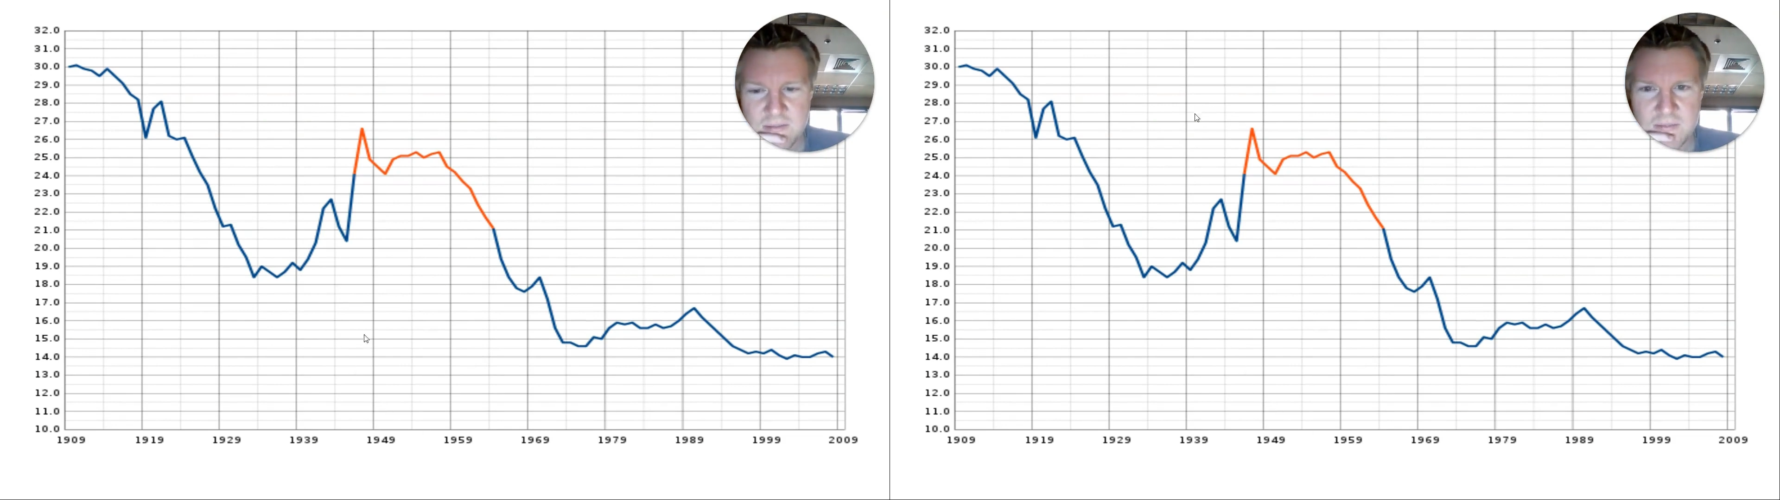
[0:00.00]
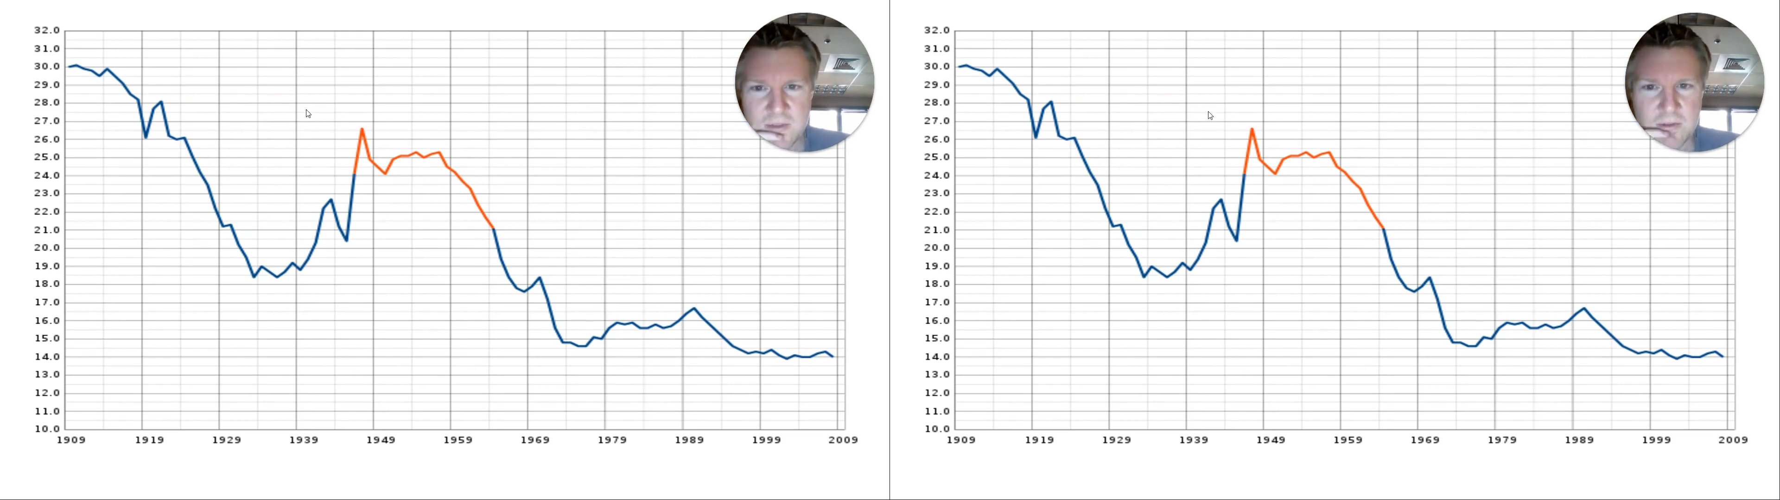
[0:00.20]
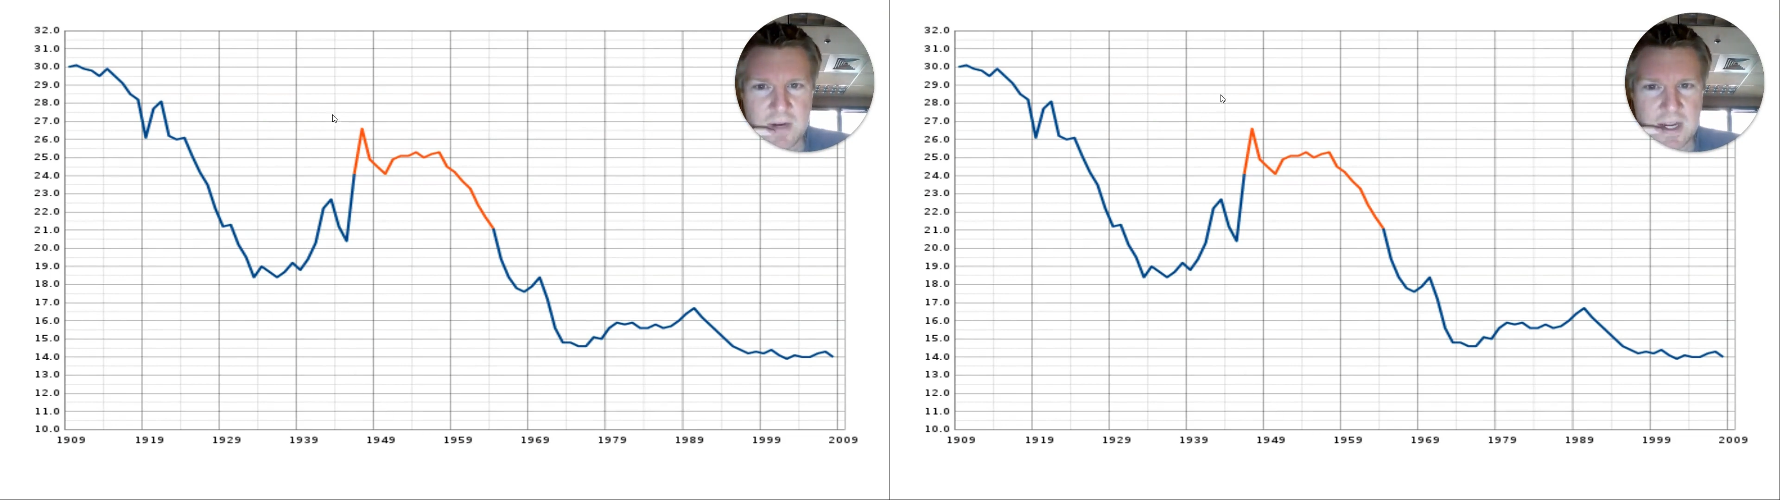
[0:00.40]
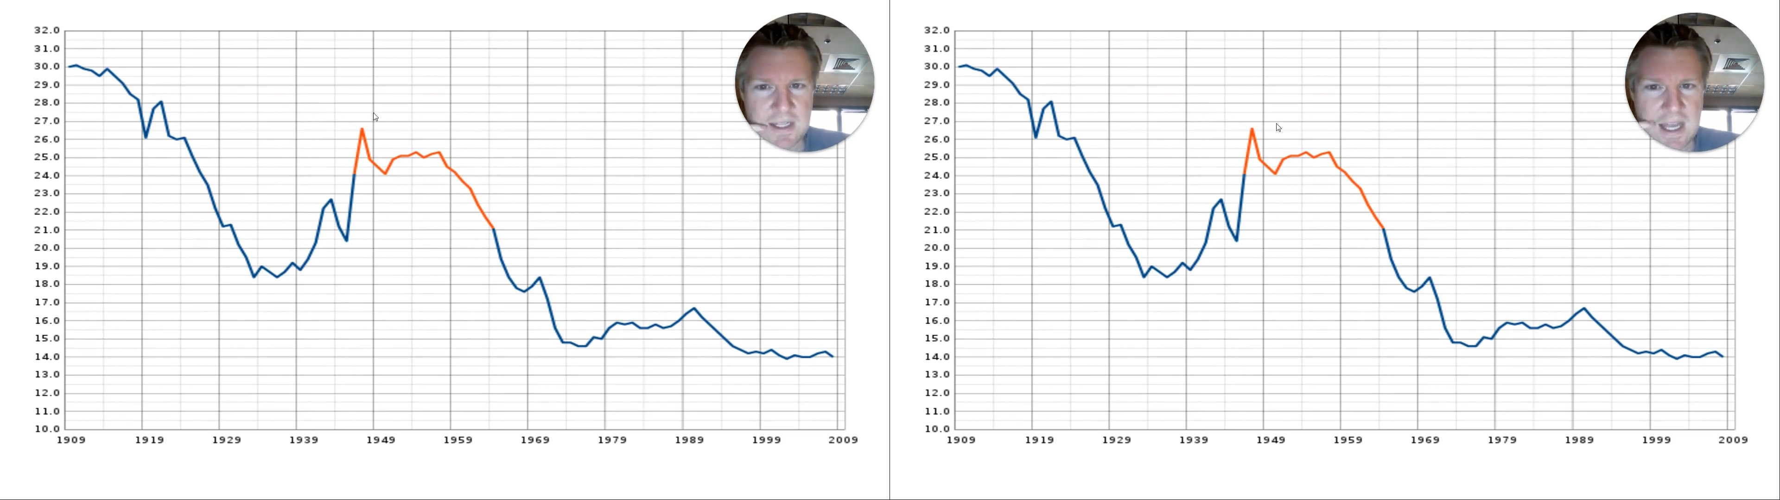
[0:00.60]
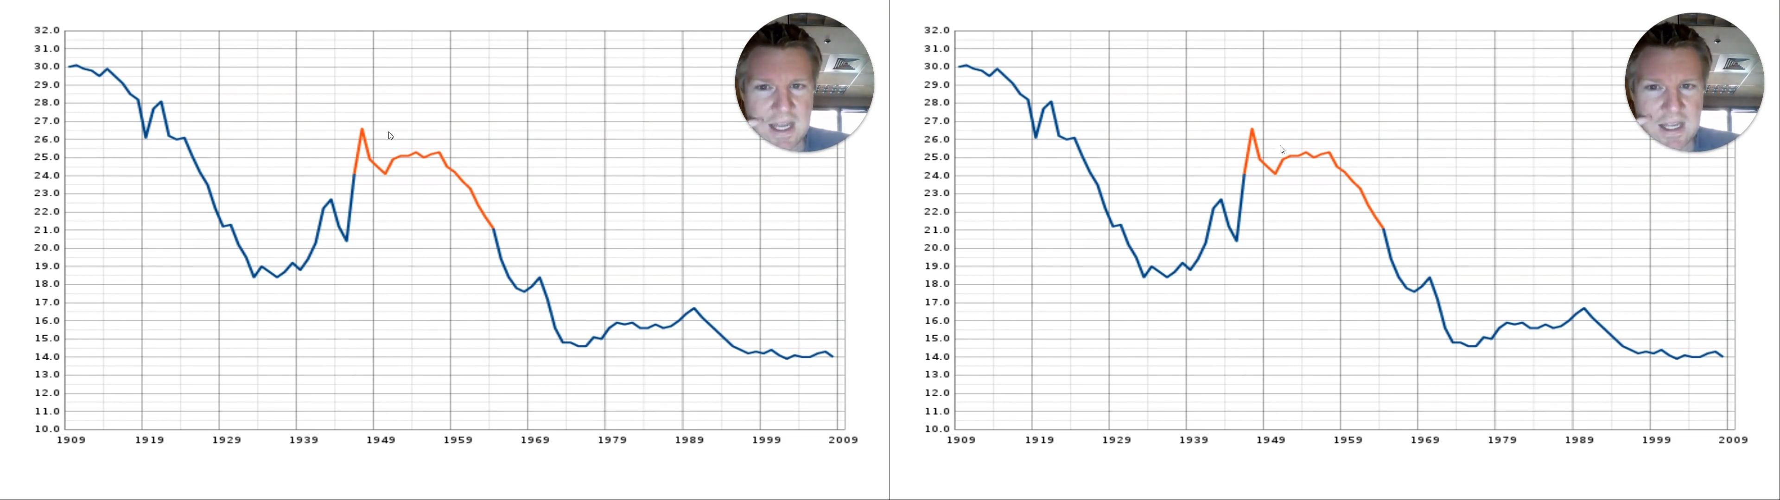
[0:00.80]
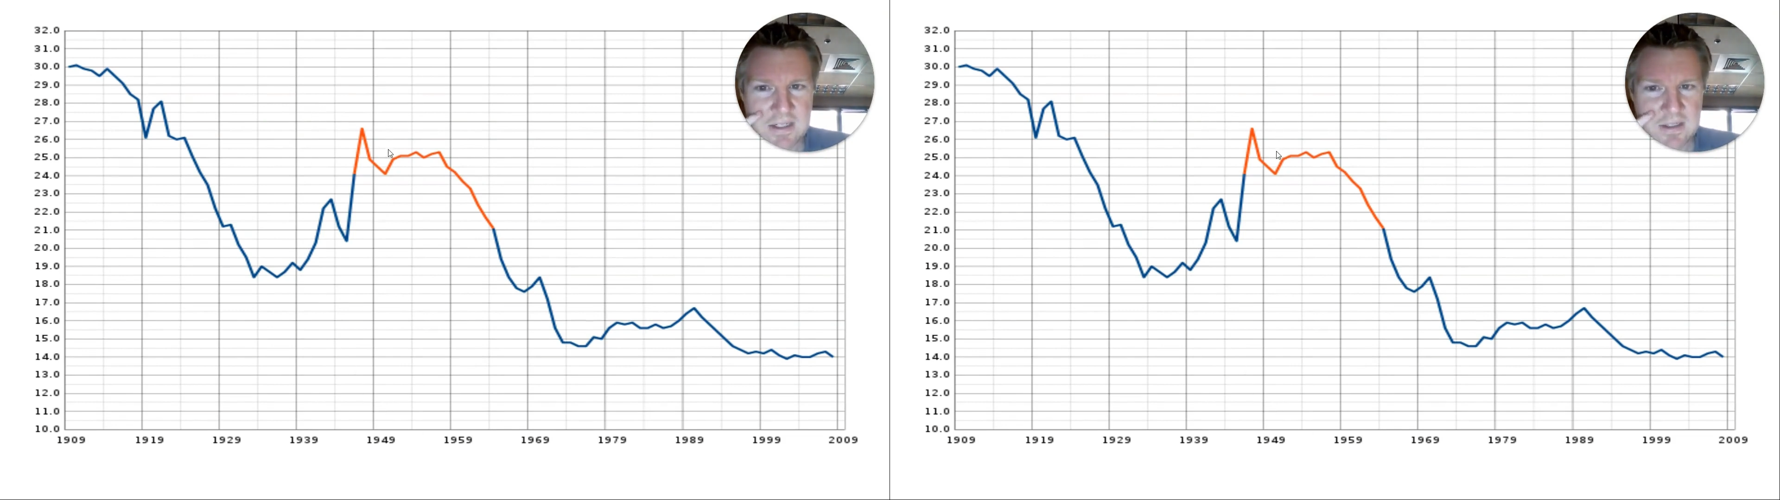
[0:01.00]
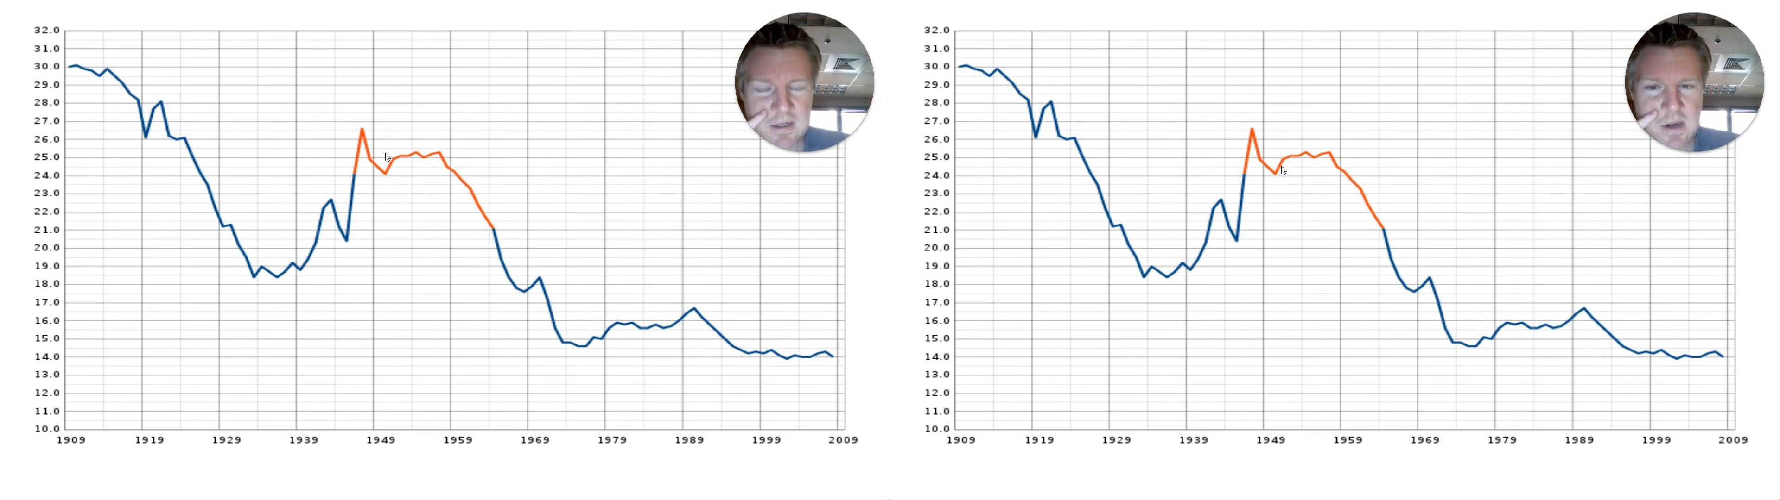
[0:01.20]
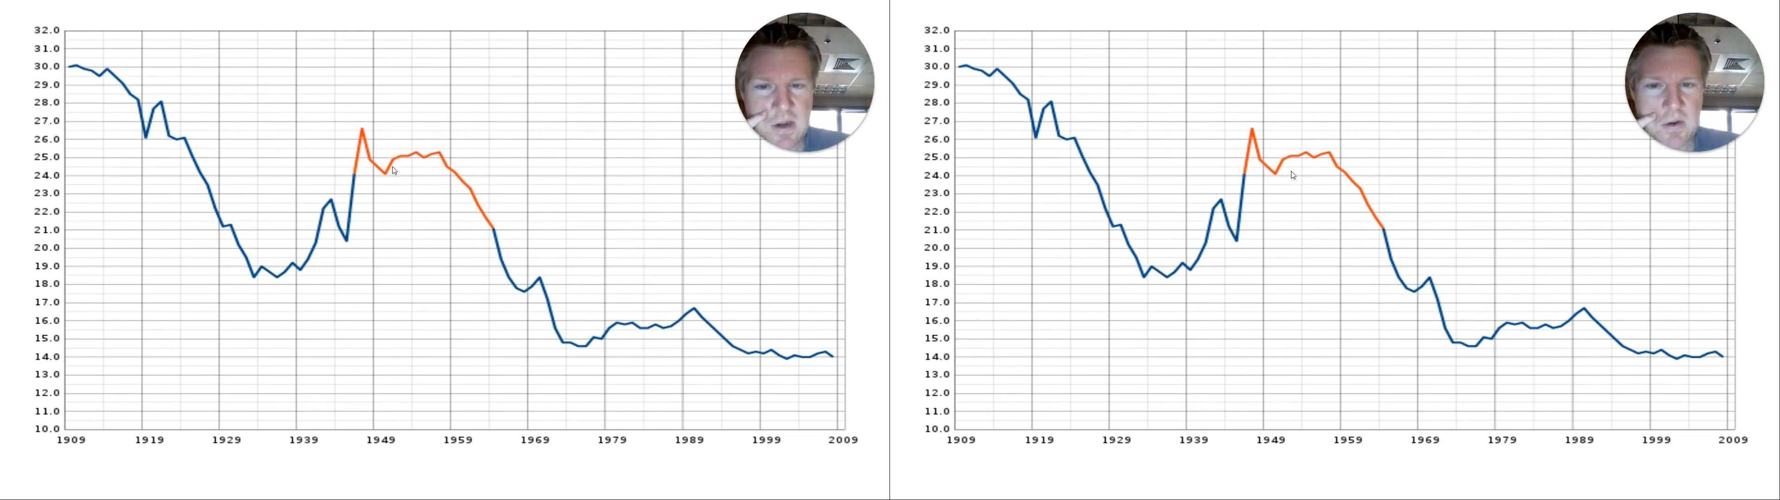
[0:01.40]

the red line,